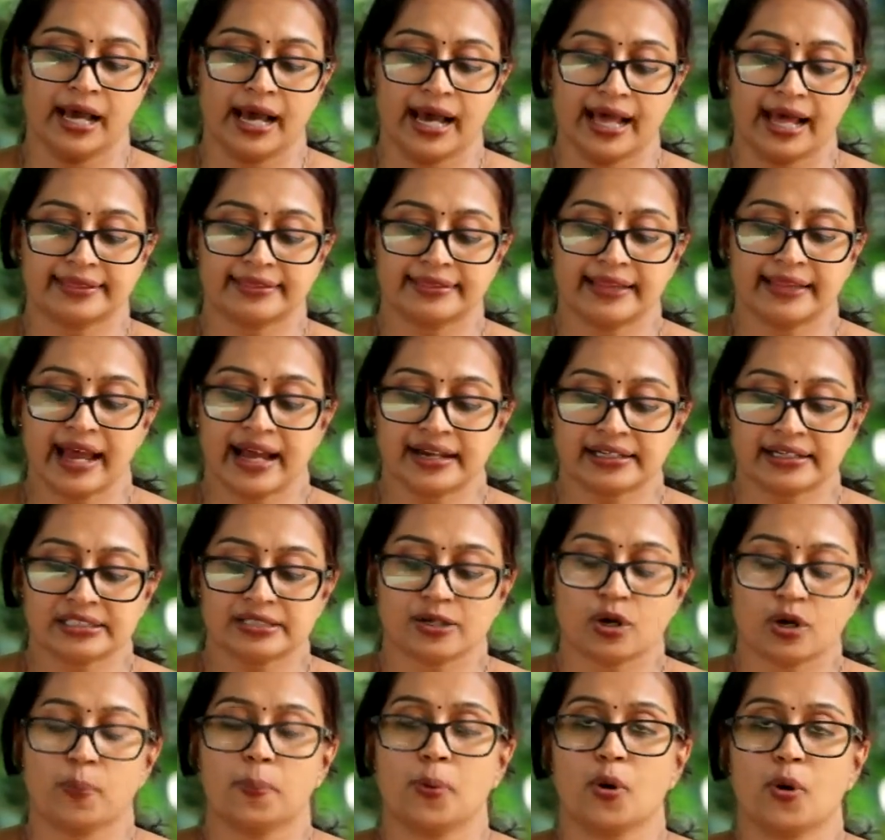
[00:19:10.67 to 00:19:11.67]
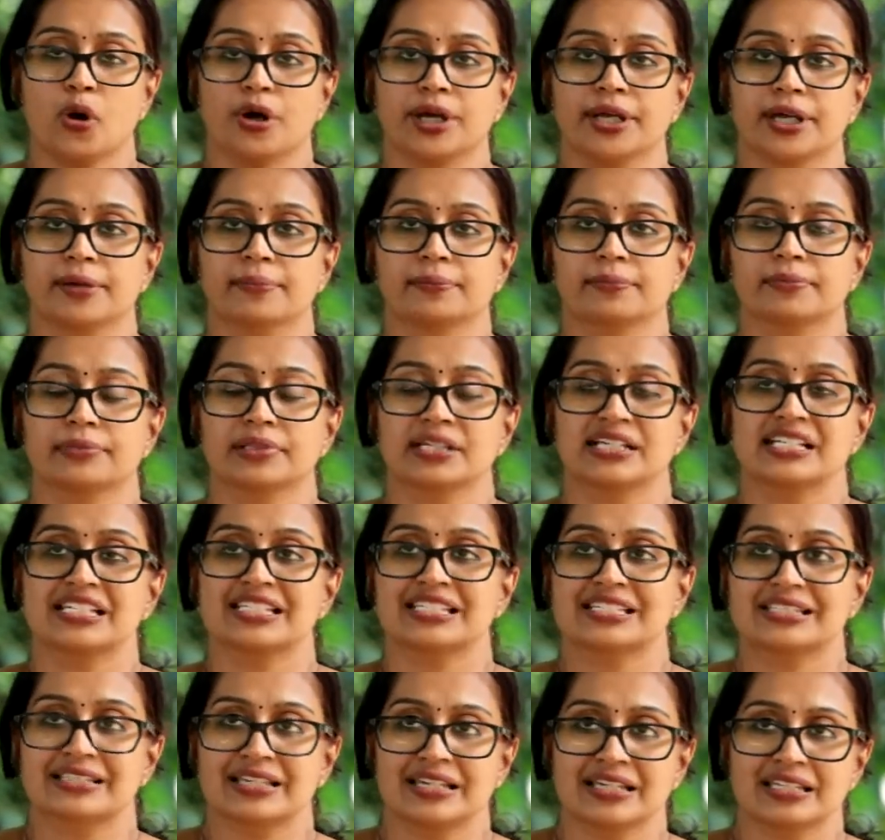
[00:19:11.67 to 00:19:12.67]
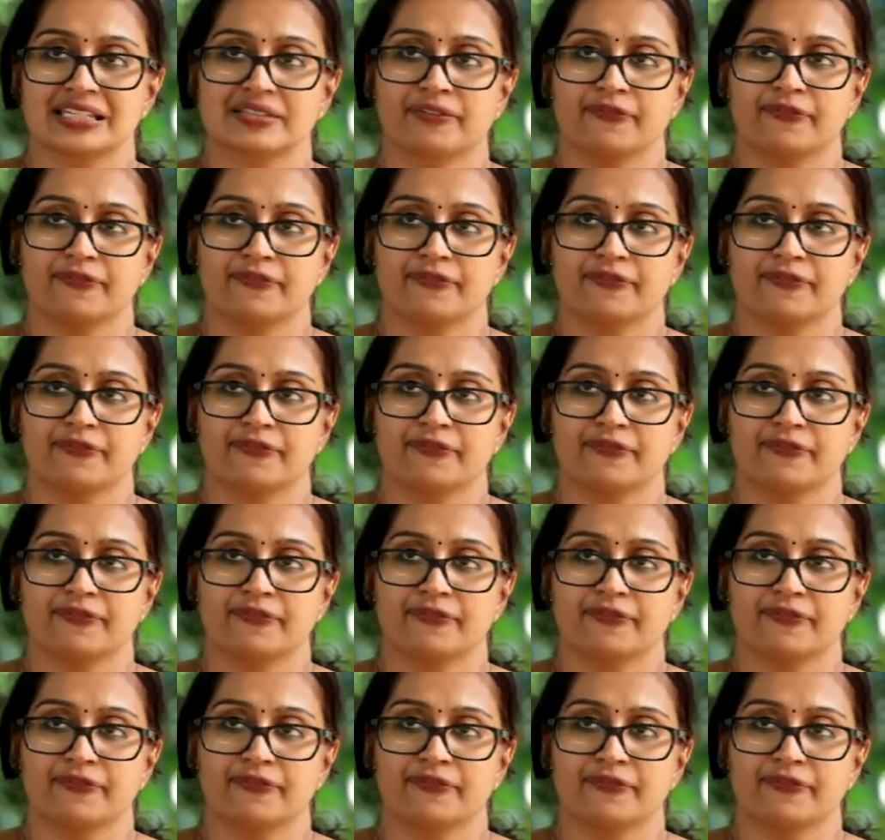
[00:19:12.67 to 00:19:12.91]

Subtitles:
and that poem, these